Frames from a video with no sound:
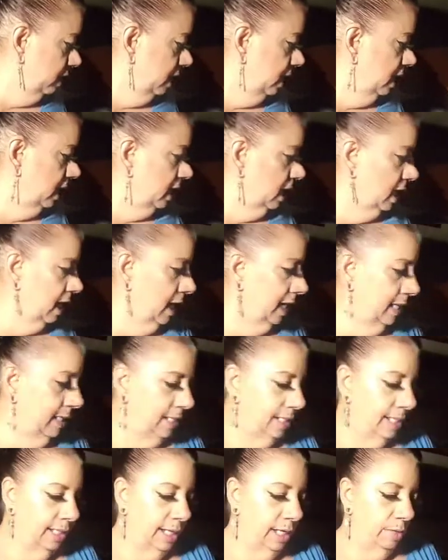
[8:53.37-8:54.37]
then I
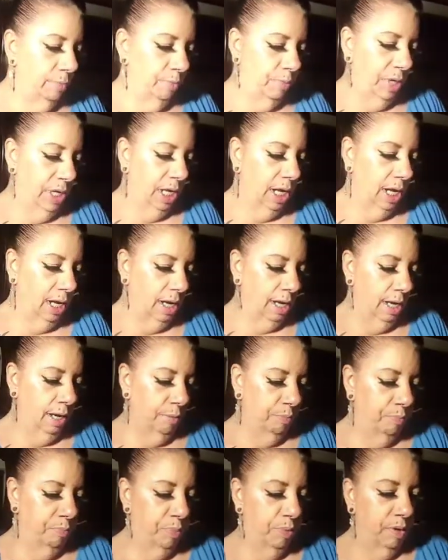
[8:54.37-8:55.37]
did pick
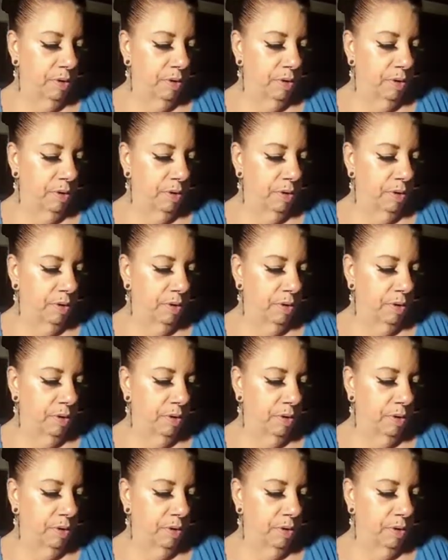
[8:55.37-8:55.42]
up